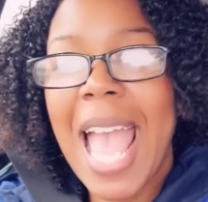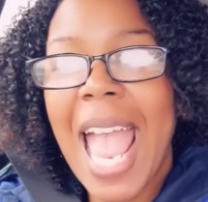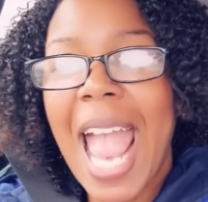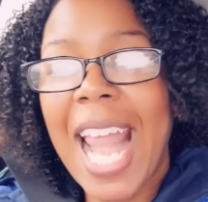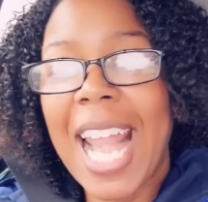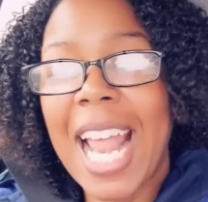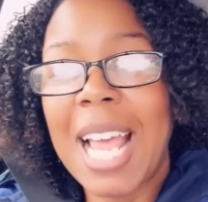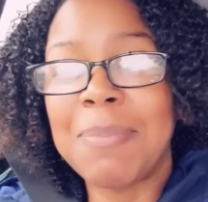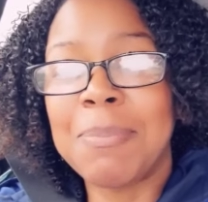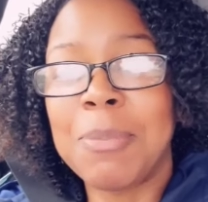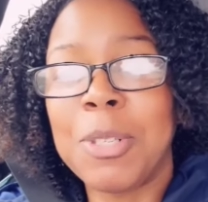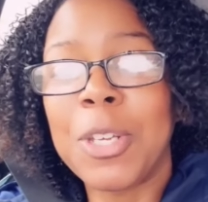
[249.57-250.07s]

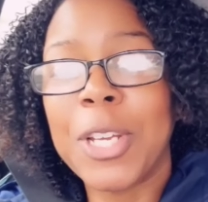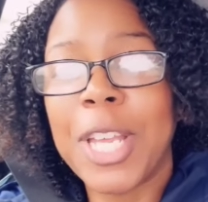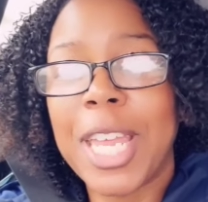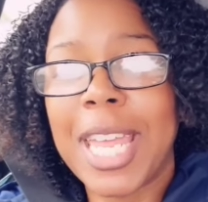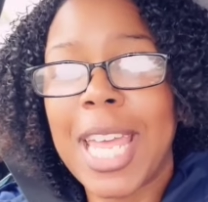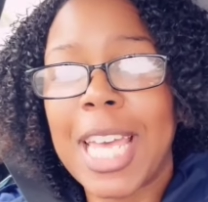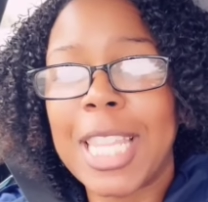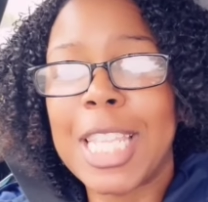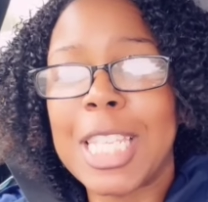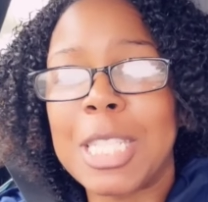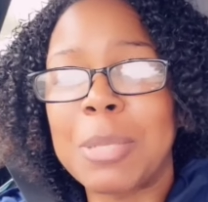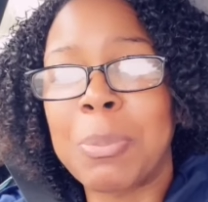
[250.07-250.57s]
and I'm looking
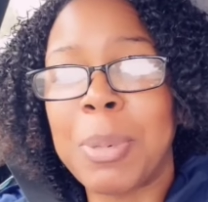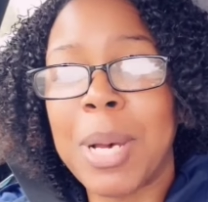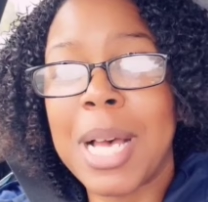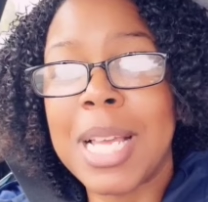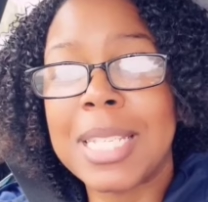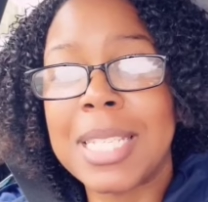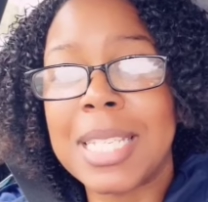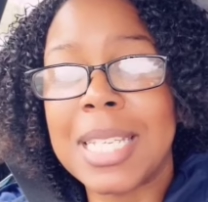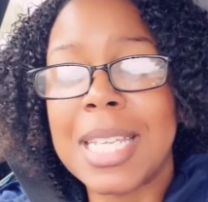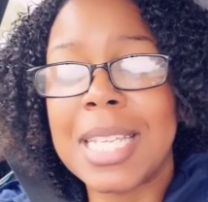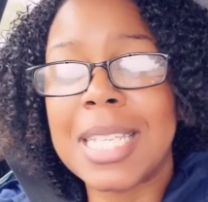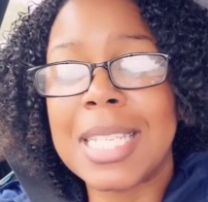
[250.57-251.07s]
at these
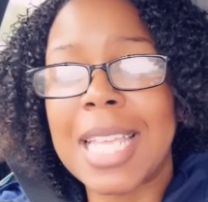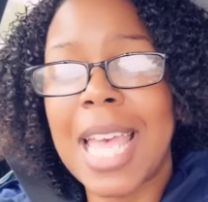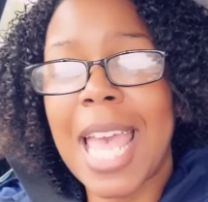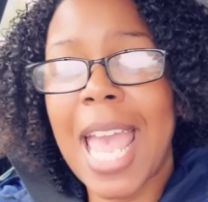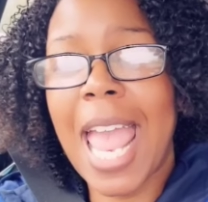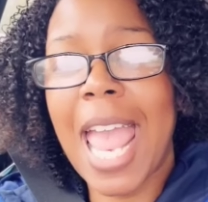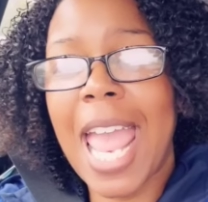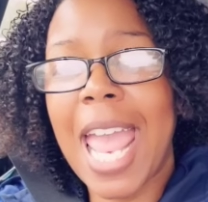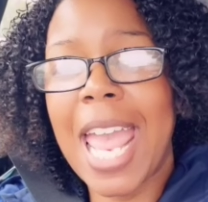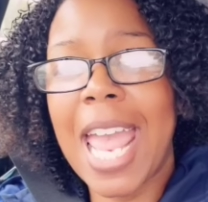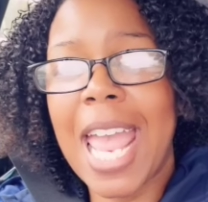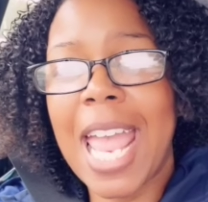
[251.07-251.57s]
buses,
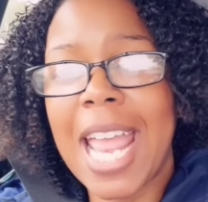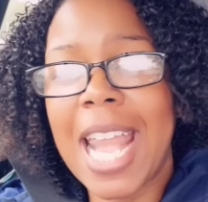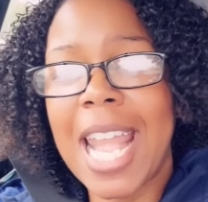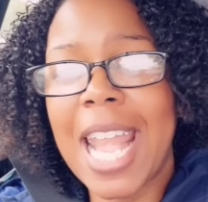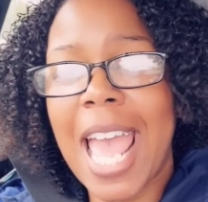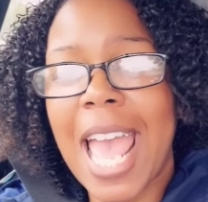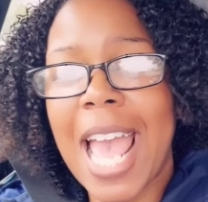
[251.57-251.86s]
and